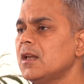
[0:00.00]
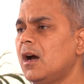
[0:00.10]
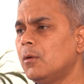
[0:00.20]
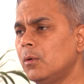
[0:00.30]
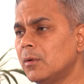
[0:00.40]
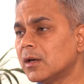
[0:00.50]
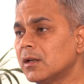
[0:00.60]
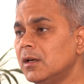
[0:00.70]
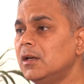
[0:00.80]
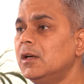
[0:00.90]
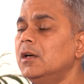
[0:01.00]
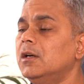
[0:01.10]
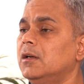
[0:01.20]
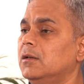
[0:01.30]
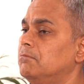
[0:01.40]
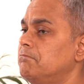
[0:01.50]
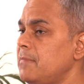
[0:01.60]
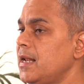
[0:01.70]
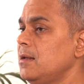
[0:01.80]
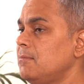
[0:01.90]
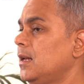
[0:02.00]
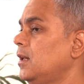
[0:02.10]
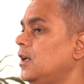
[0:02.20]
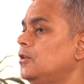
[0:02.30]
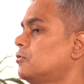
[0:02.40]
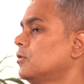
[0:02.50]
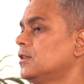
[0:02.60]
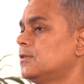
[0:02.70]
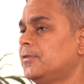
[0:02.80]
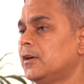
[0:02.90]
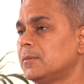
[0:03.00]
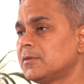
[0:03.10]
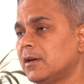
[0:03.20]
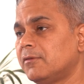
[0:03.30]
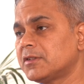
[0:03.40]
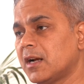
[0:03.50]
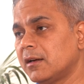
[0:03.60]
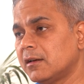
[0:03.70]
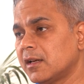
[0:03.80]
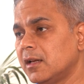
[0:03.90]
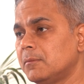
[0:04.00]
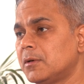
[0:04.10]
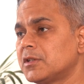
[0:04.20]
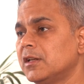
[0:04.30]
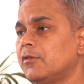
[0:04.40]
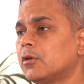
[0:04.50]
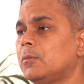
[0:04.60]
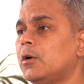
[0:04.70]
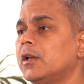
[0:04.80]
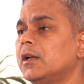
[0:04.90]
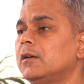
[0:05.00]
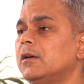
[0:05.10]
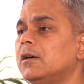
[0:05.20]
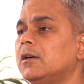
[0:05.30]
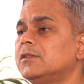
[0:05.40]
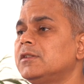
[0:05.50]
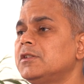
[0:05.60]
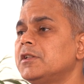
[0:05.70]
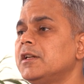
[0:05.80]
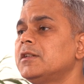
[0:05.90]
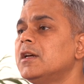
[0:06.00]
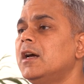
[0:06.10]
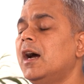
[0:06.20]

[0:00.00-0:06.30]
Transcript: However, many, many insurance firms have started reimbursing for robotic surgeries,